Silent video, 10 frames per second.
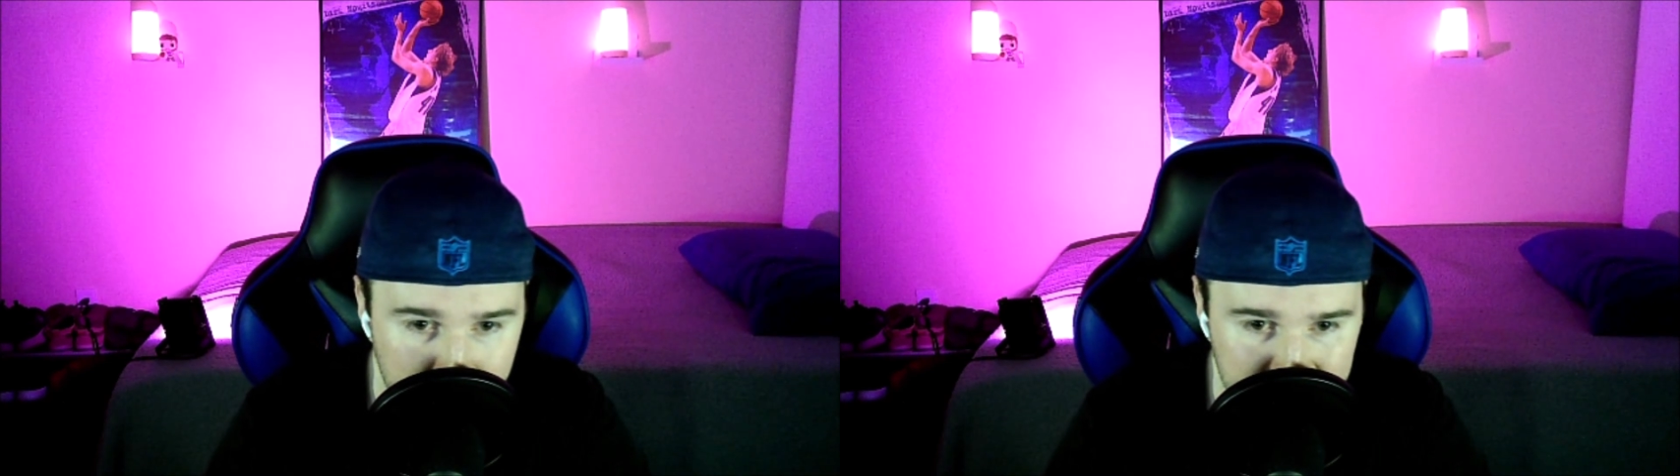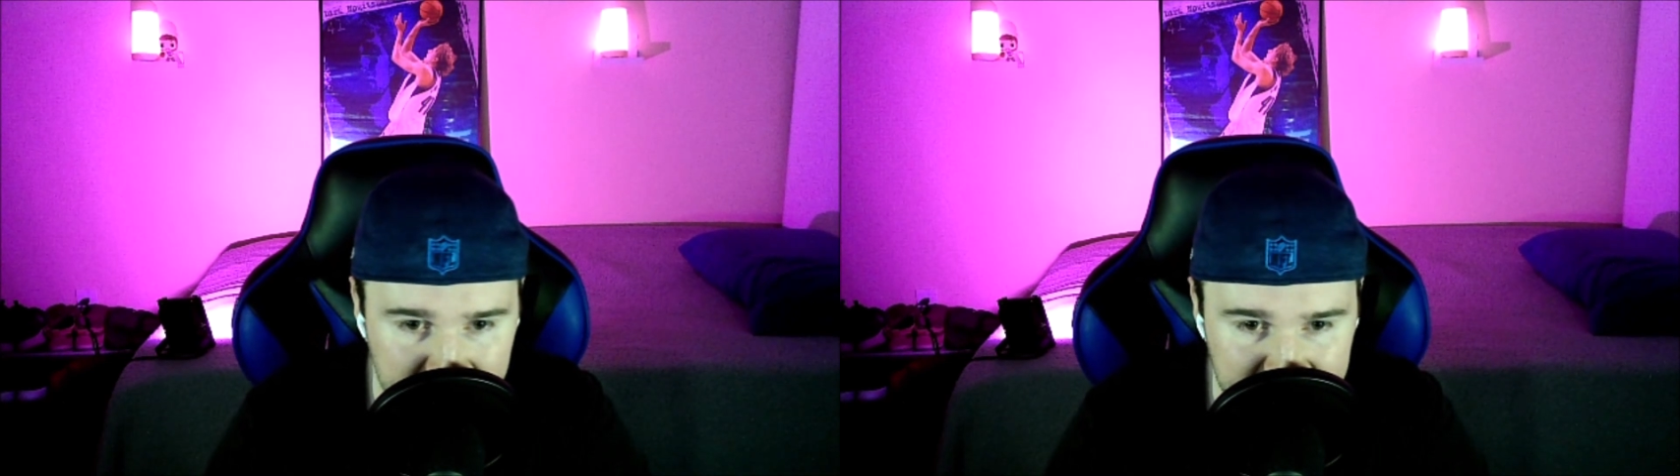I'm
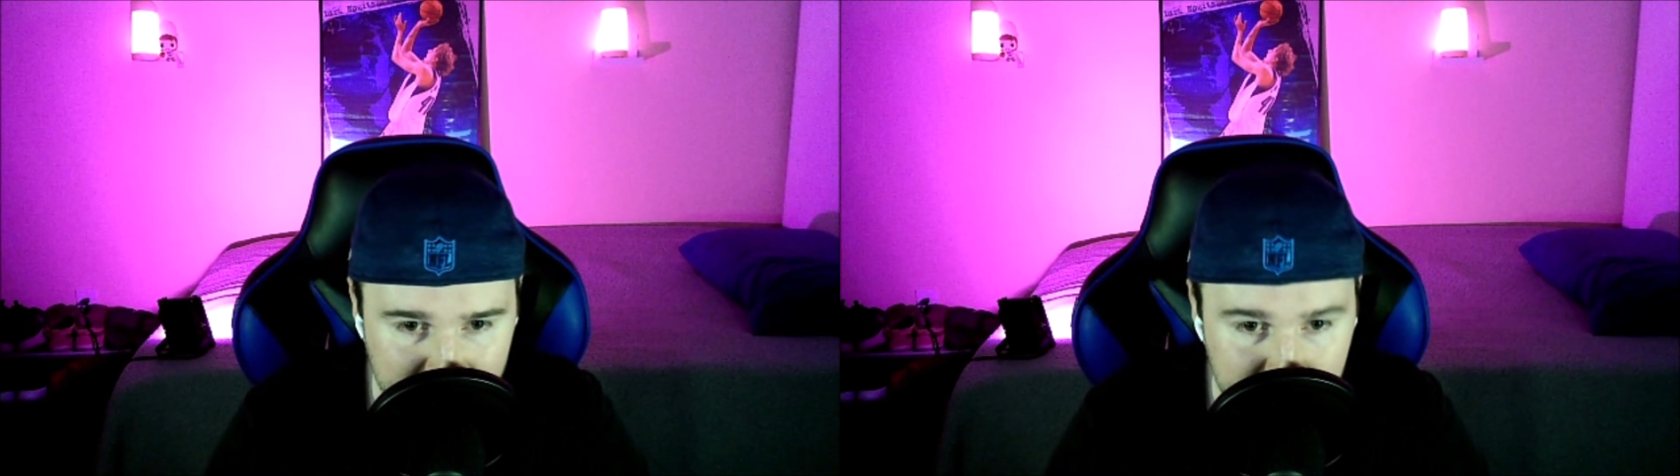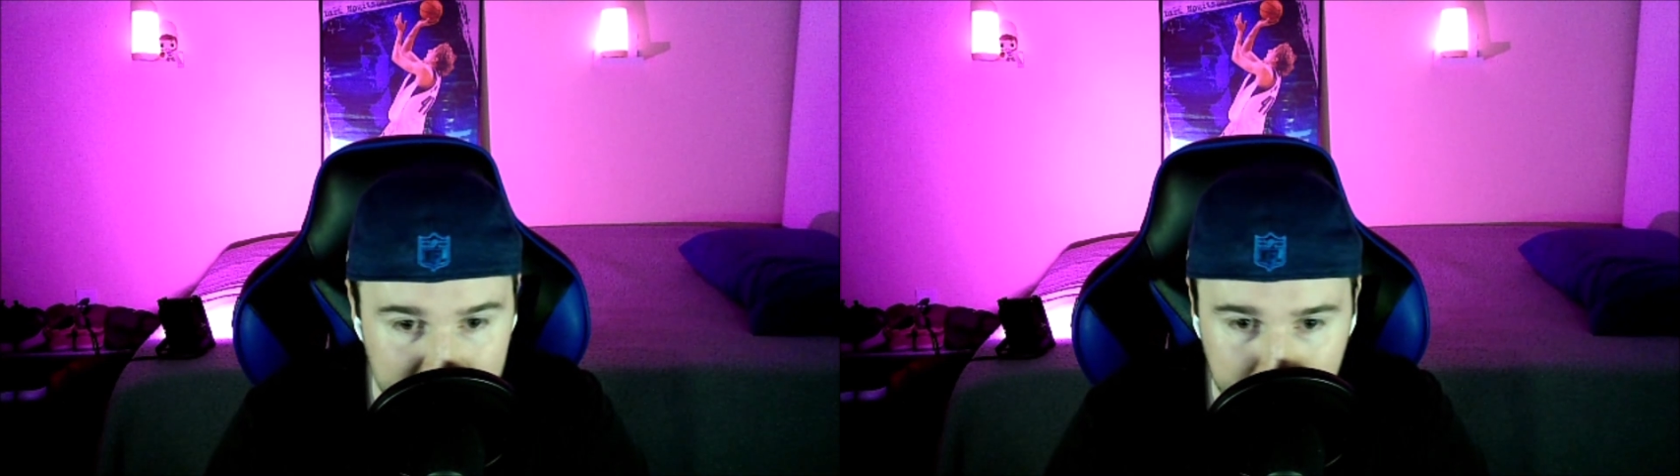going to take San
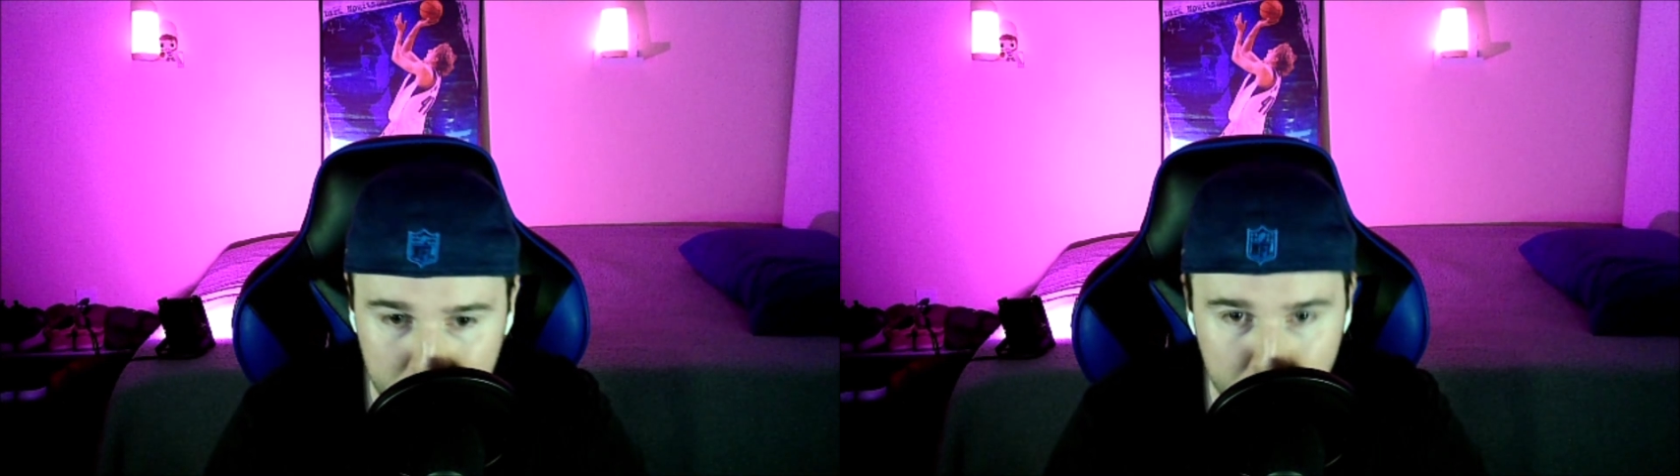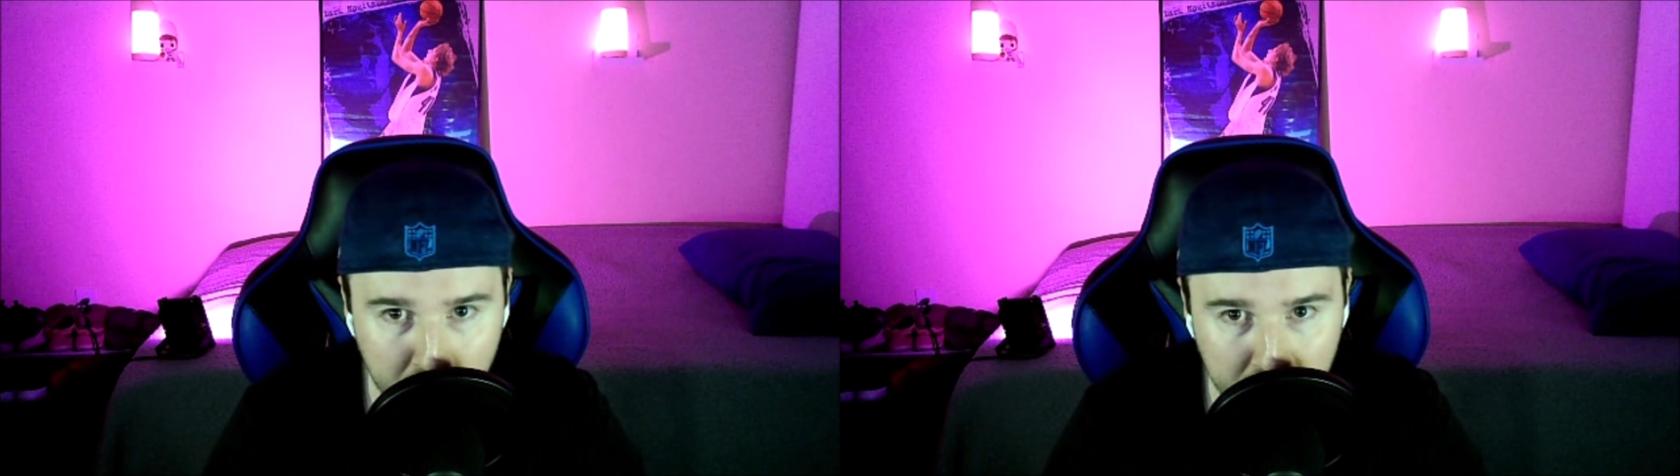Jose
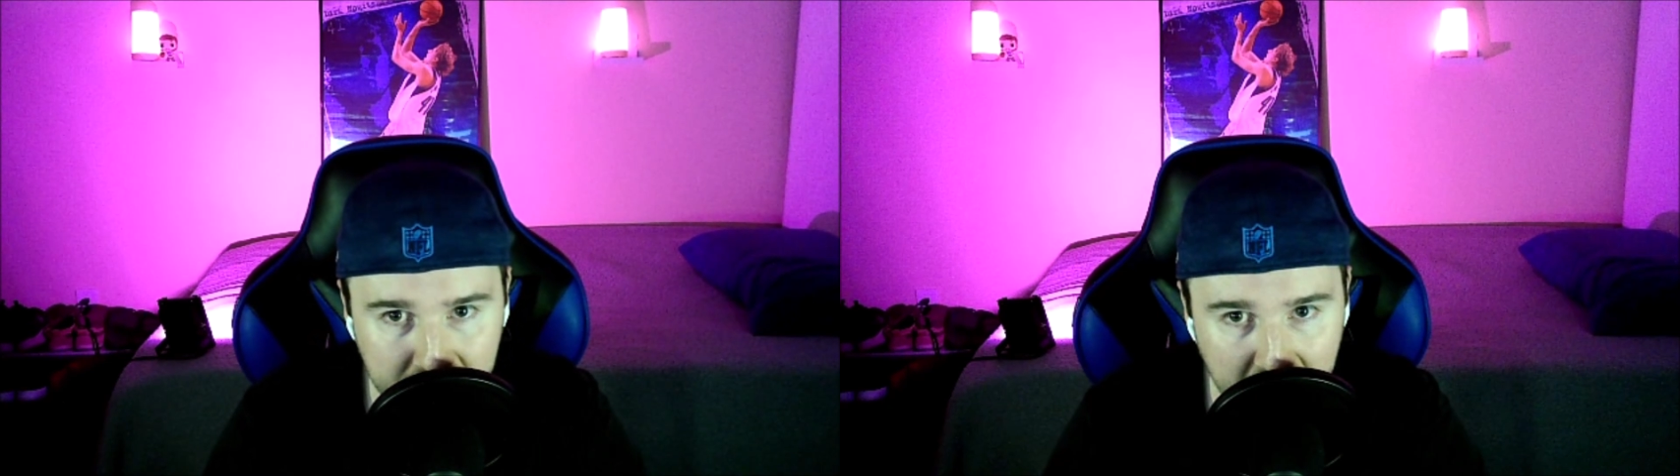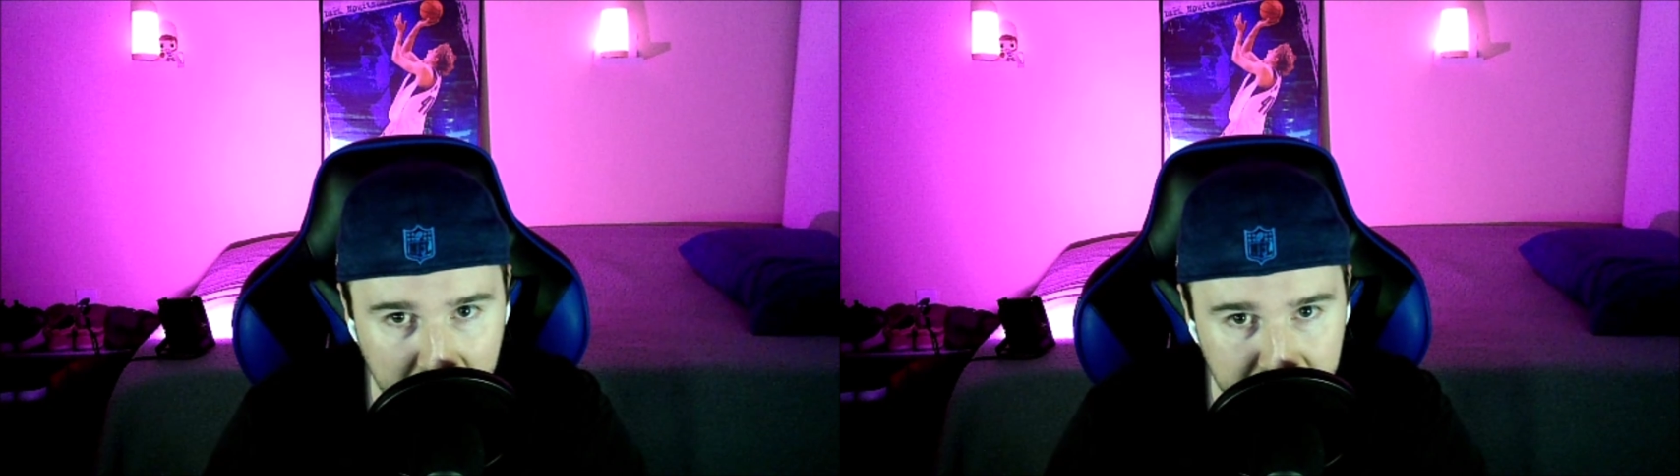
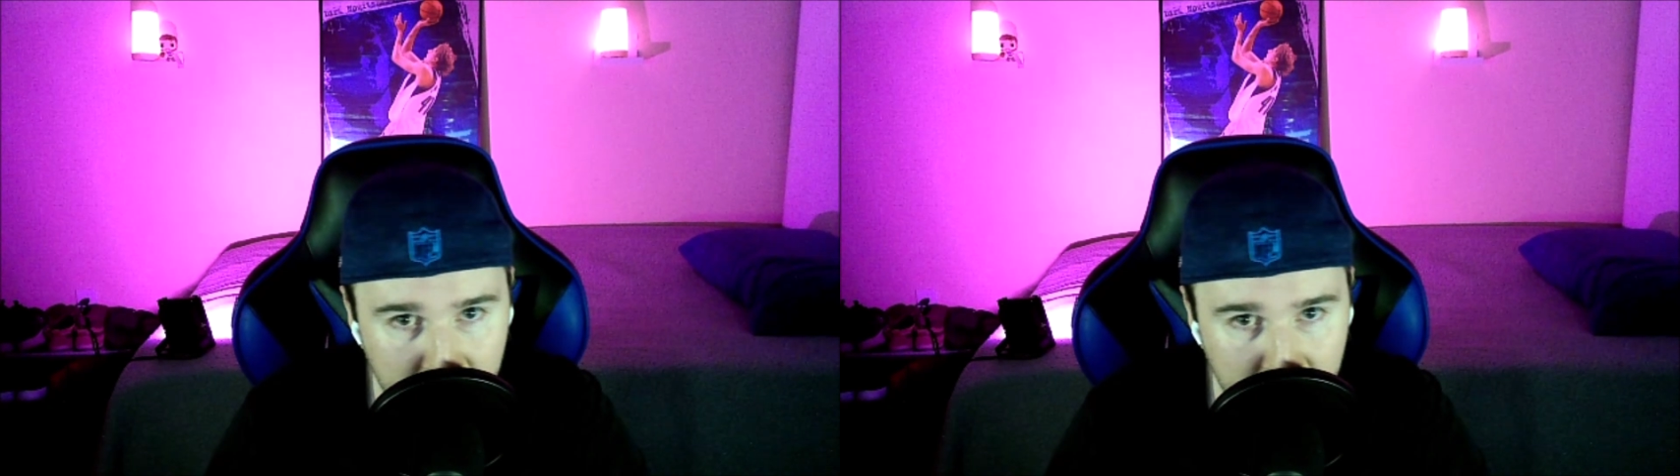+105.